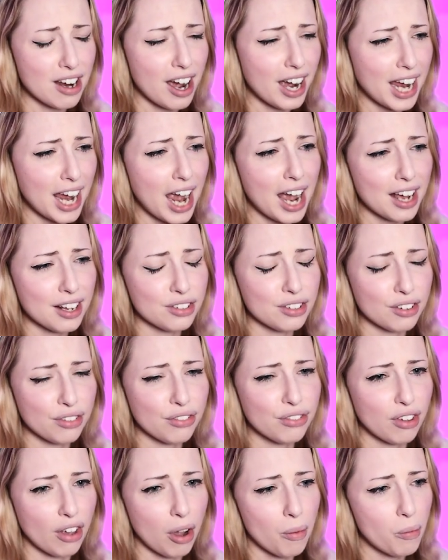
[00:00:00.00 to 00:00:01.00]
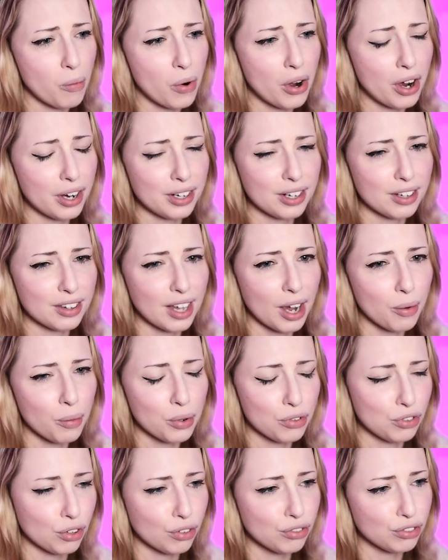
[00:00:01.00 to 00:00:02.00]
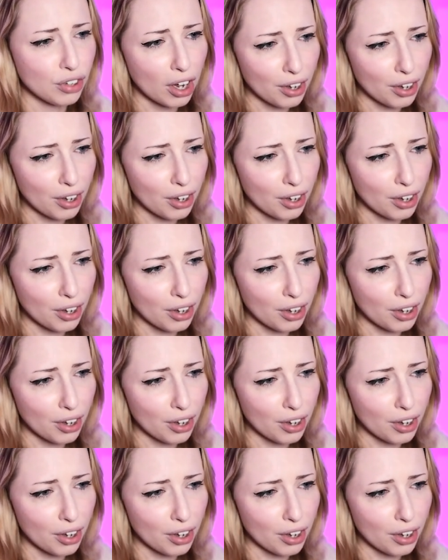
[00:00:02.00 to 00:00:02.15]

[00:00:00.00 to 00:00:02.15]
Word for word: I had someone that was just